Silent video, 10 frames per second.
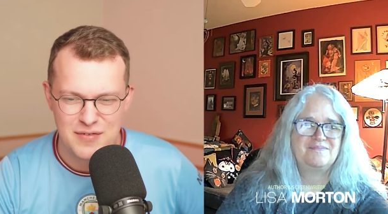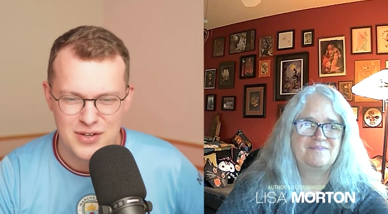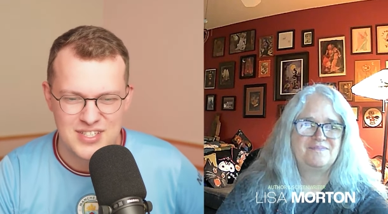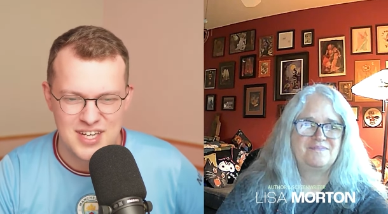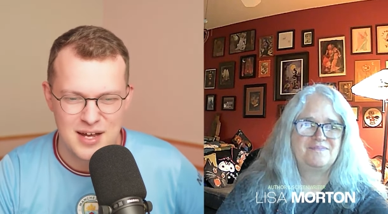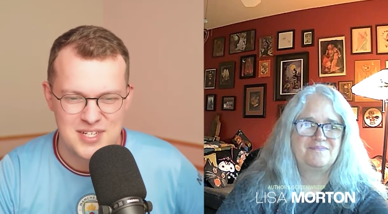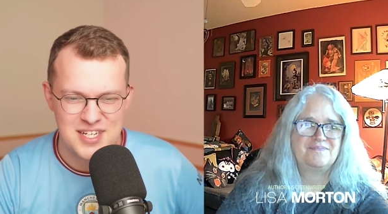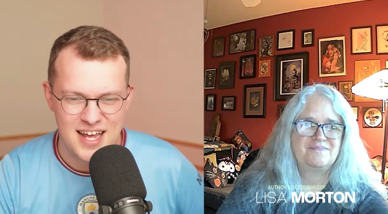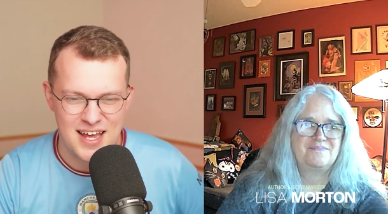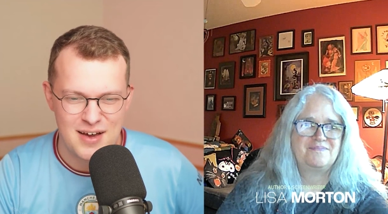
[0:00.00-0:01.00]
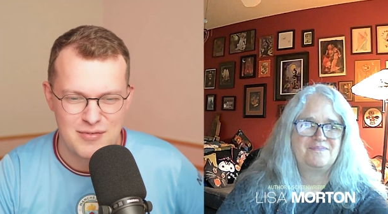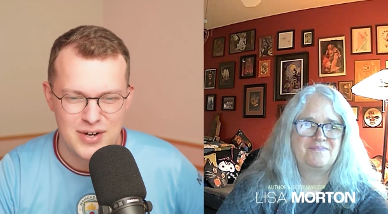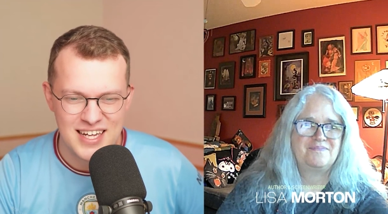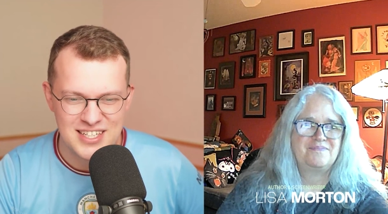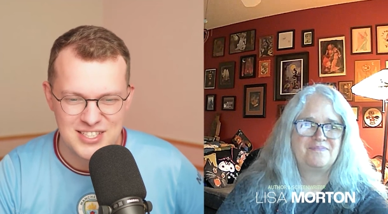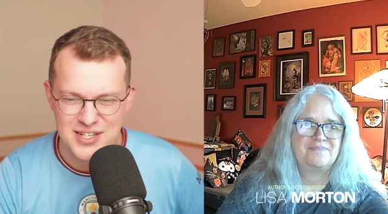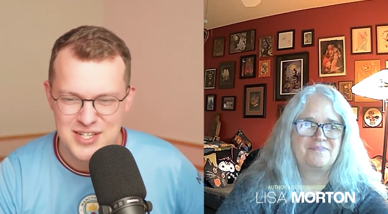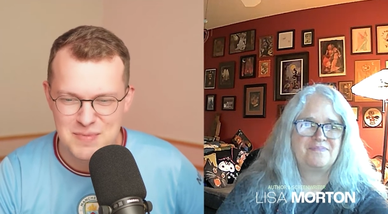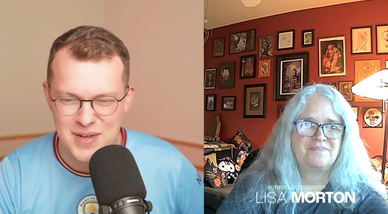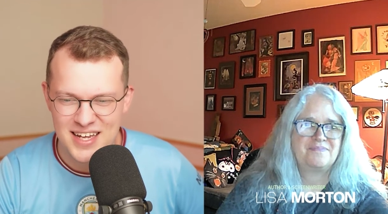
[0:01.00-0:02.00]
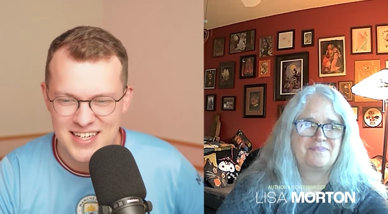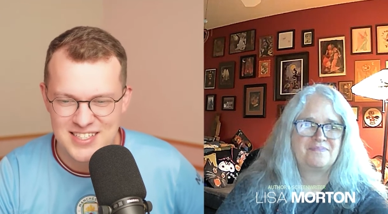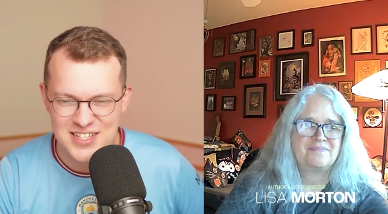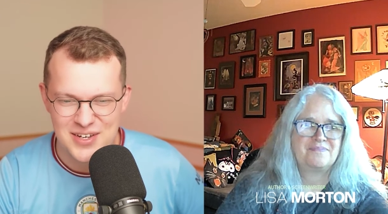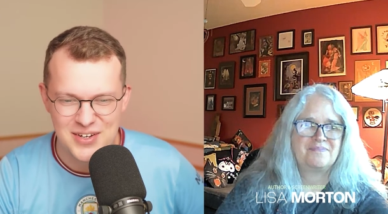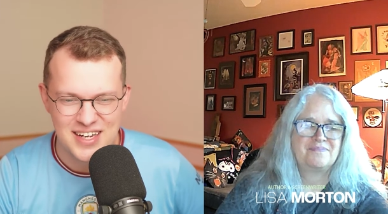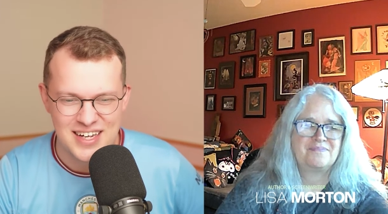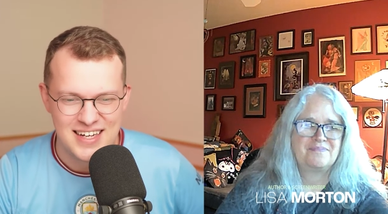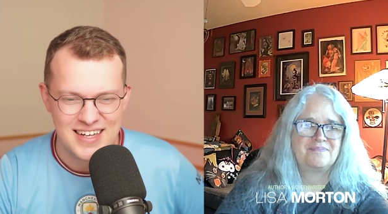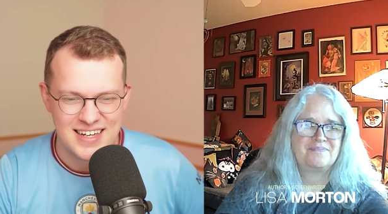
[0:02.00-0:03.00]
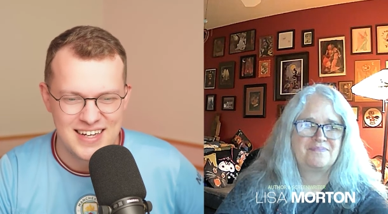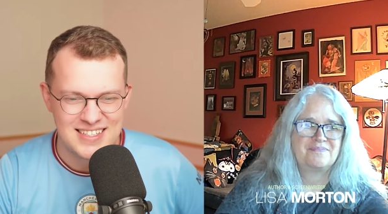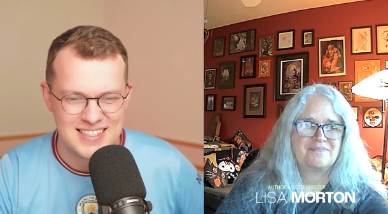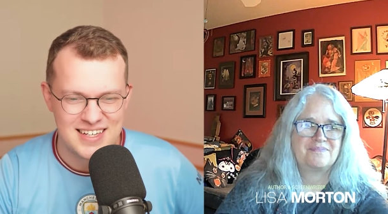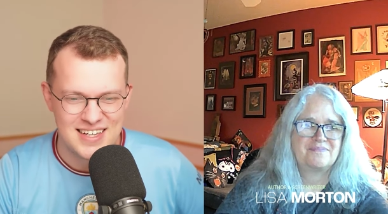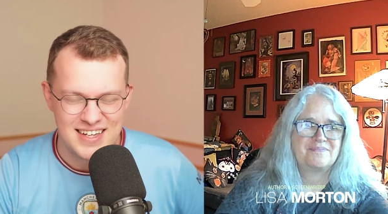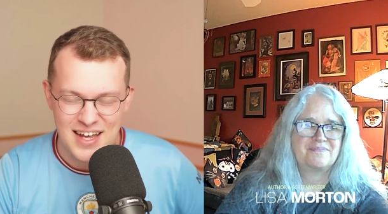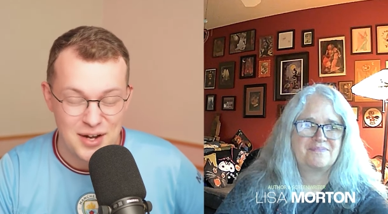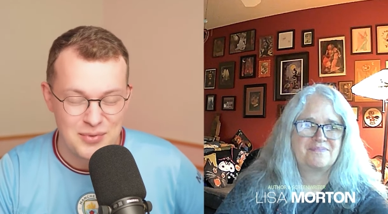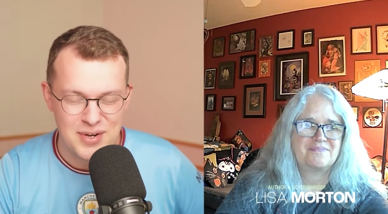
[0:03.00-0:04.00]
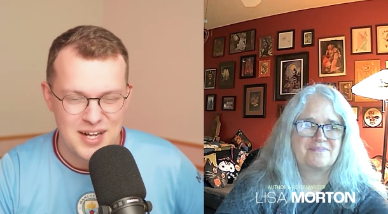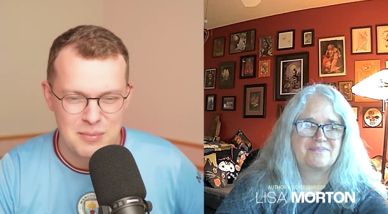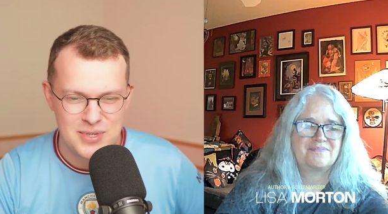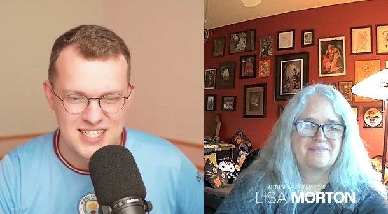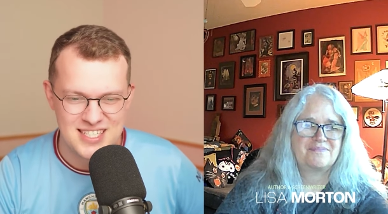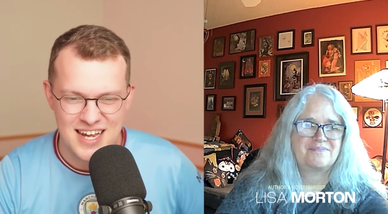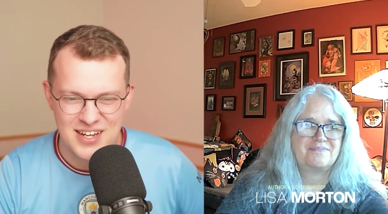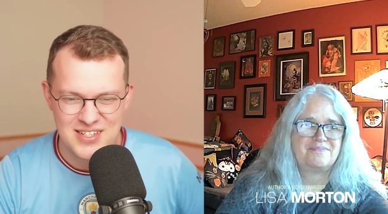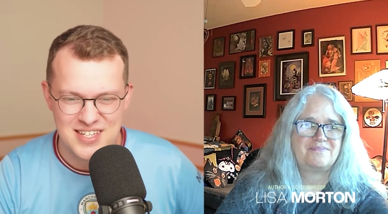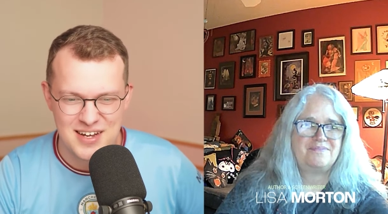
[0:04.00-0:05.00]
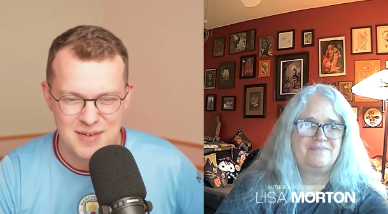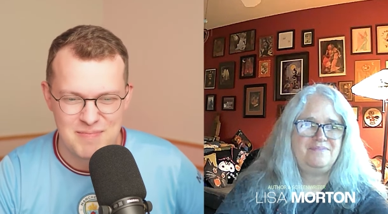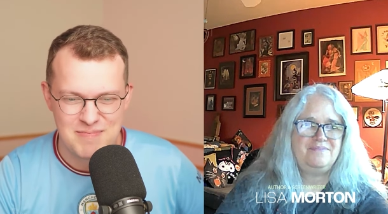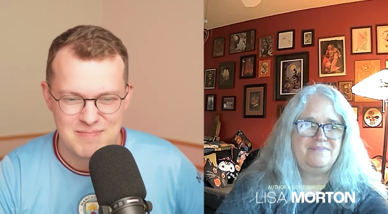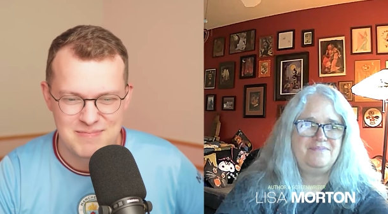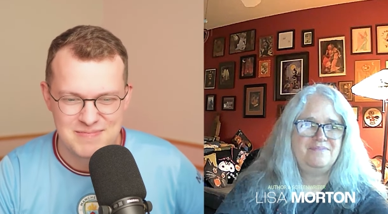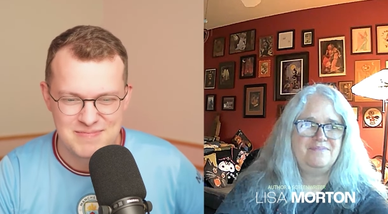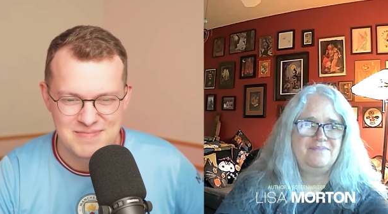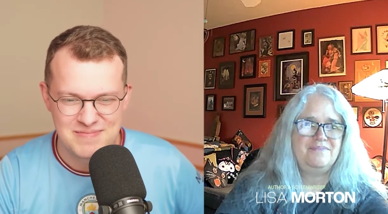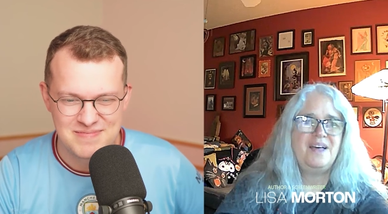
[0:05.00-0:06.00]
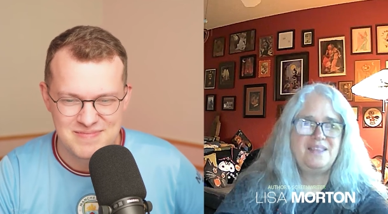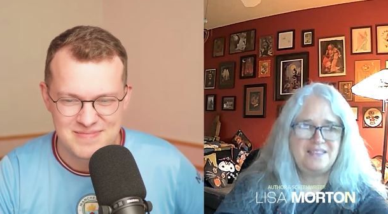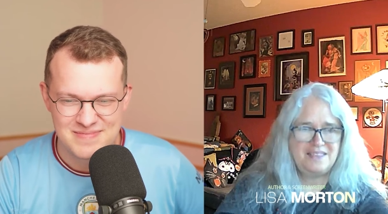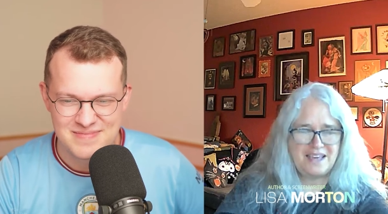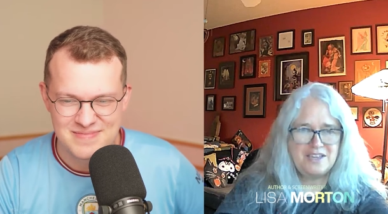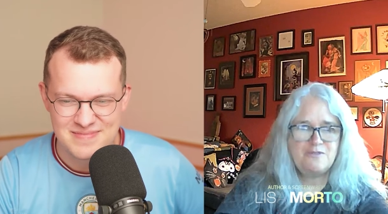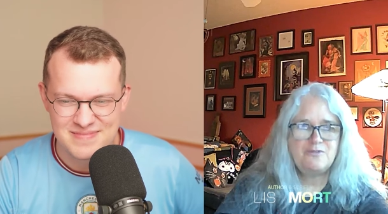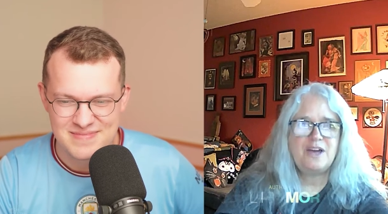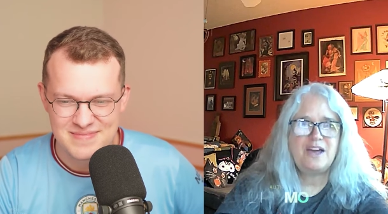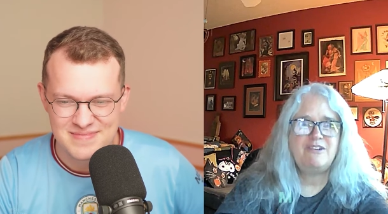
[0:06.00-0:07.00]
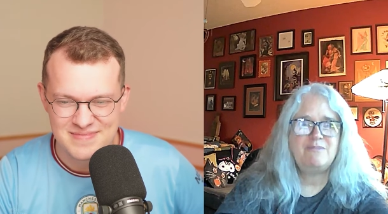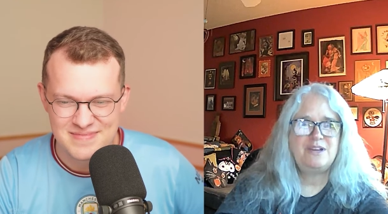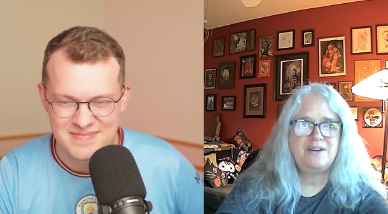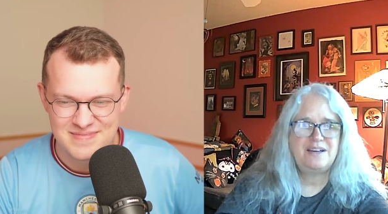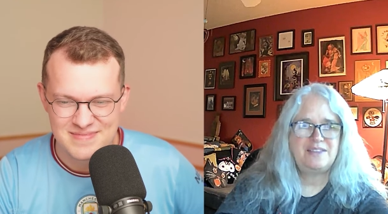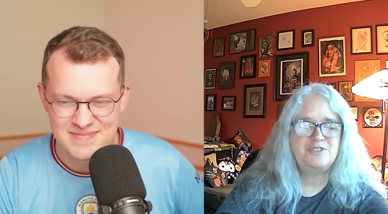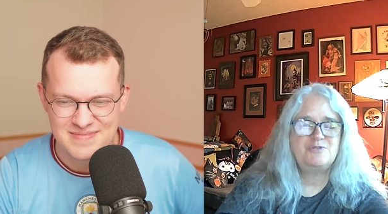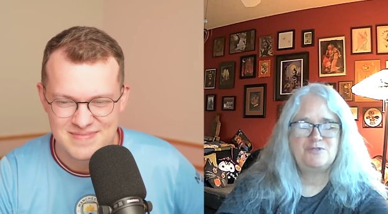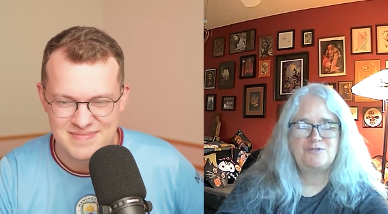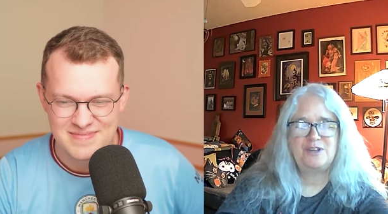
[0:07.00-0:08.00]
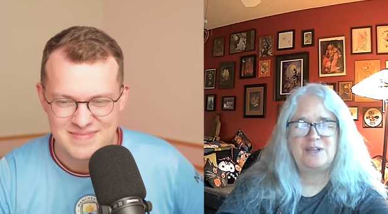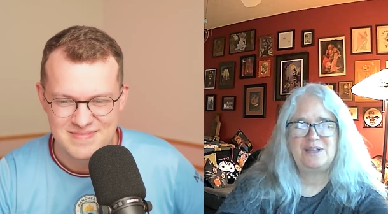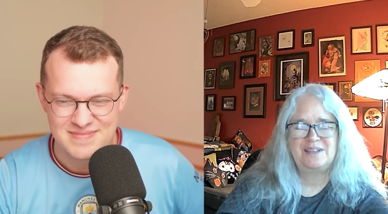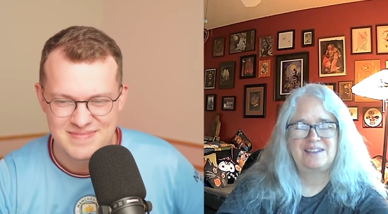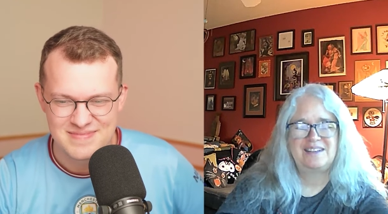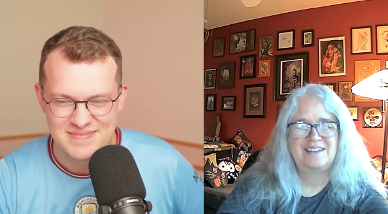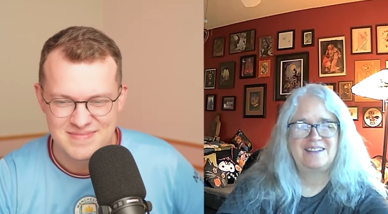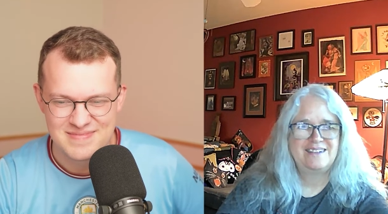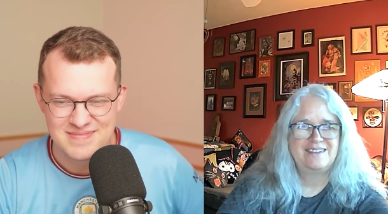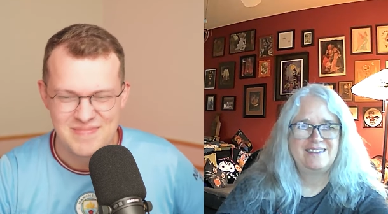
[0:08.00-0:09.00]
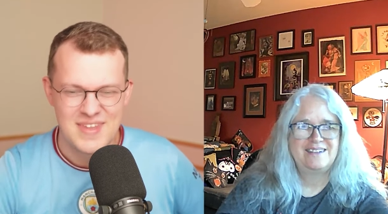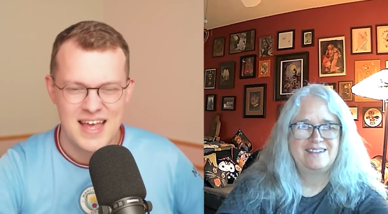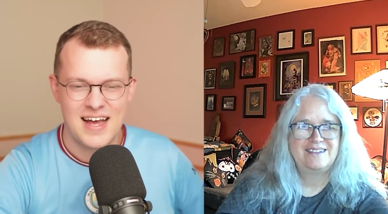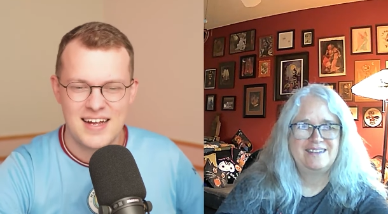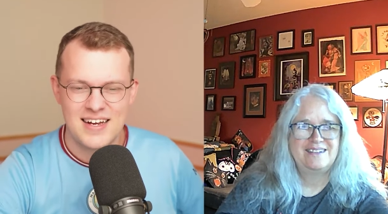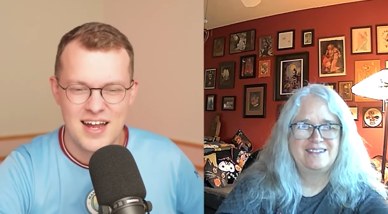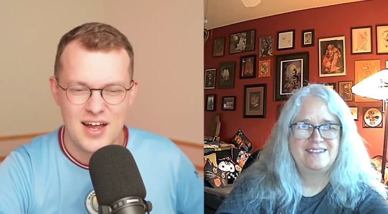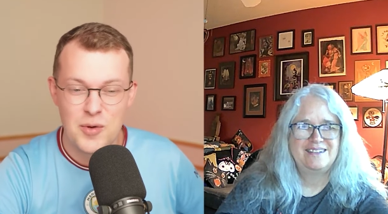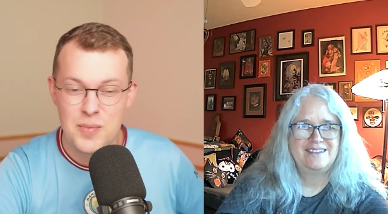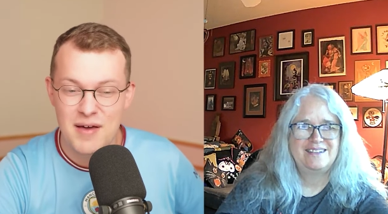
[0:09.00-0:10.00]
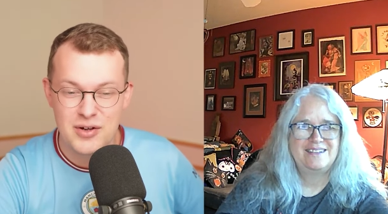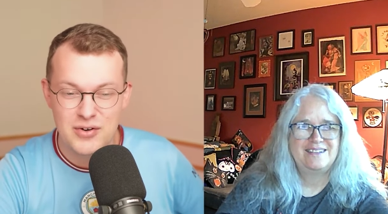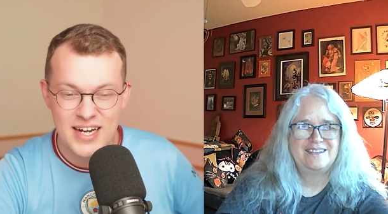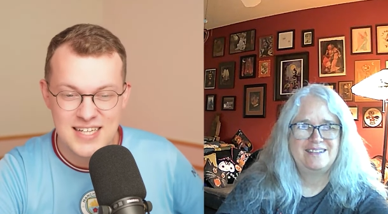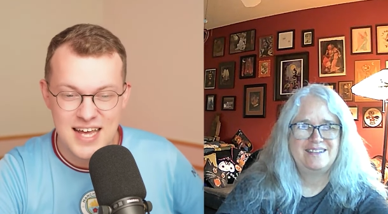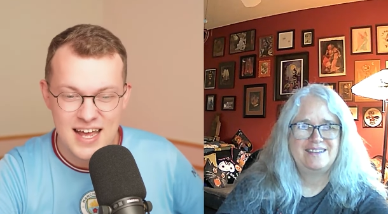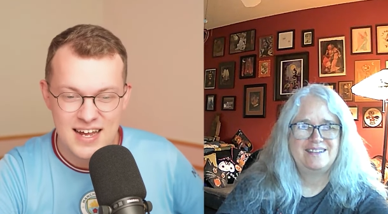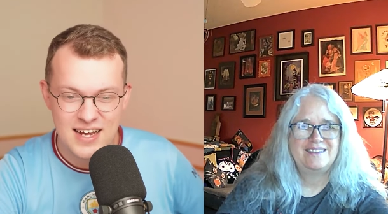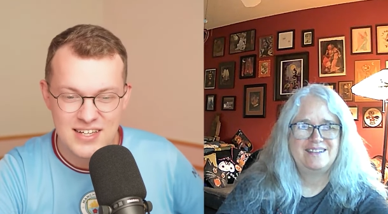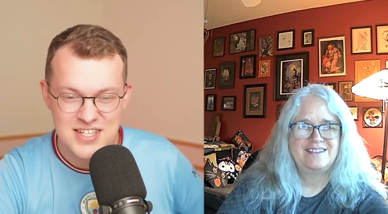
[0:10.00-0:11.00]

Speaker 1: for your time today. I've really enjoyed speaking to you. And uh, yeah, I really appreciate your time.
Speaker 2: And thank you for having me on. This was fun.
Speaker 1: And I hope you have a great day, and I'll